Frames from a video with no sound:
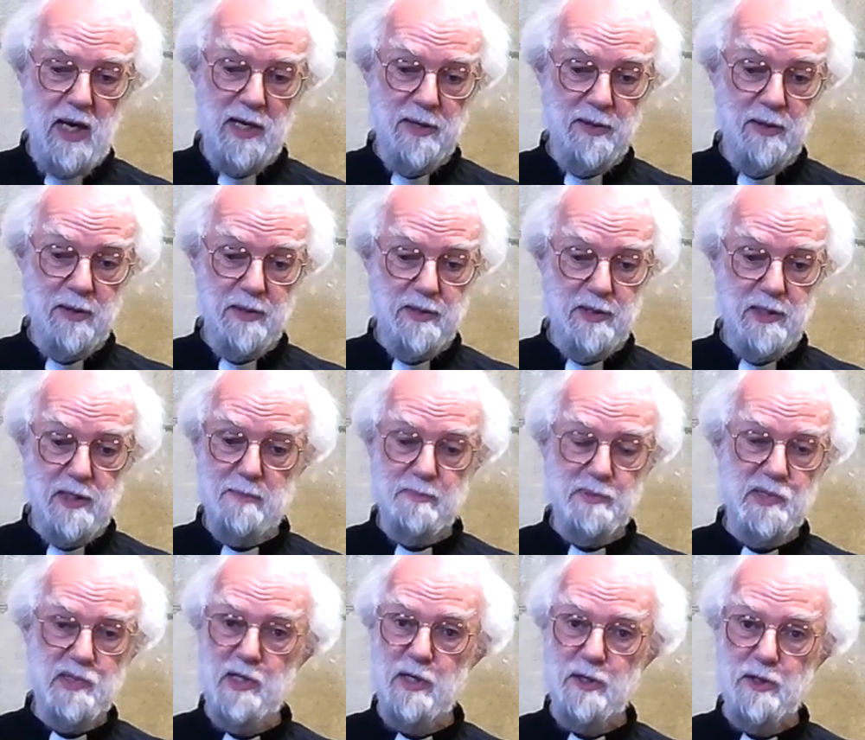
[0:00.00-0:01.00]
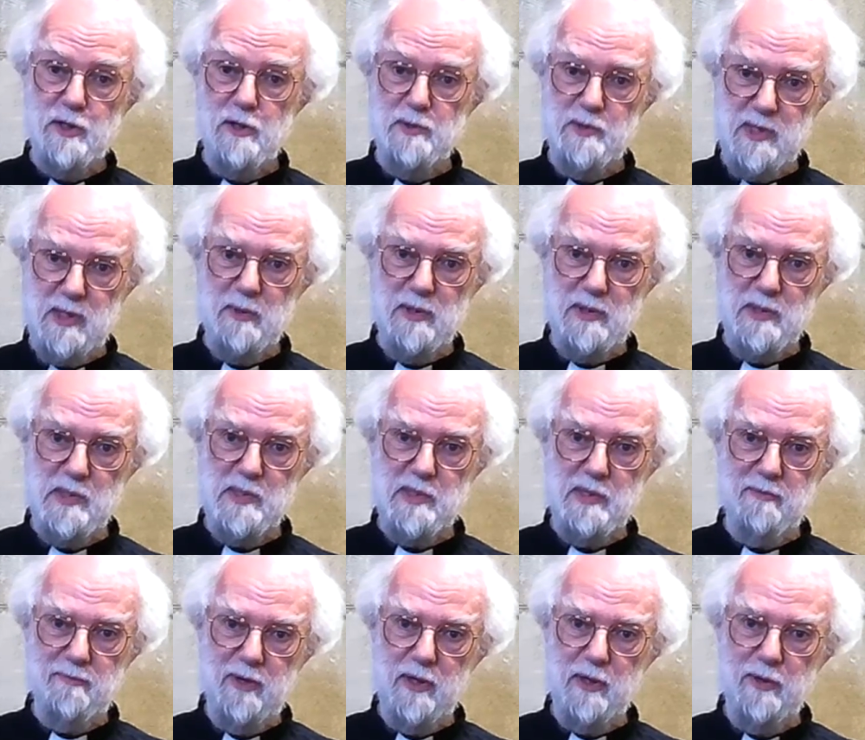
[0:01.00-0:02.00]
and the absurd consequences
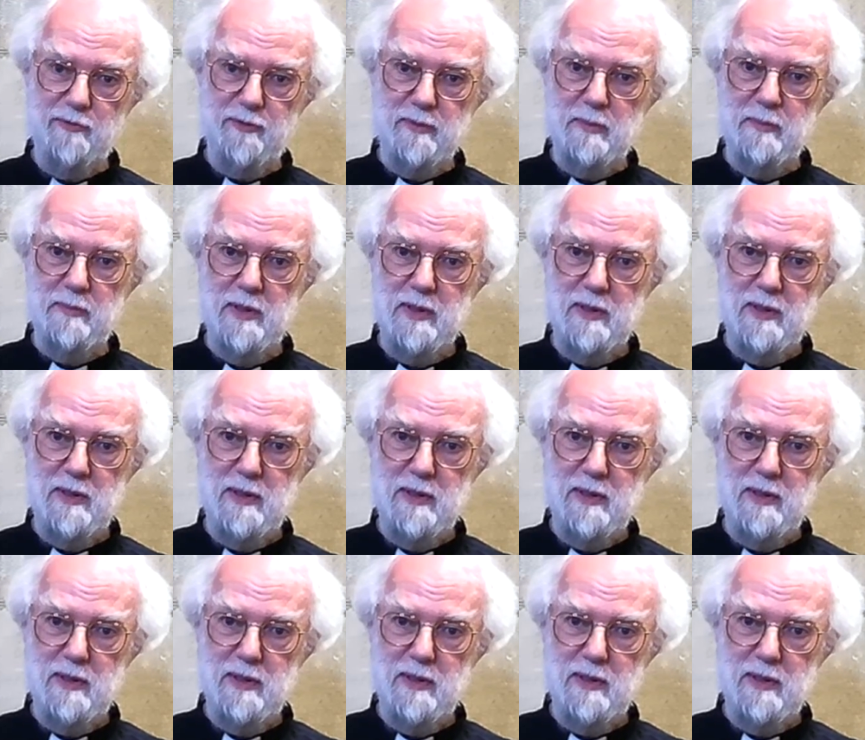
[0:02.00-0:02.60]
that flow from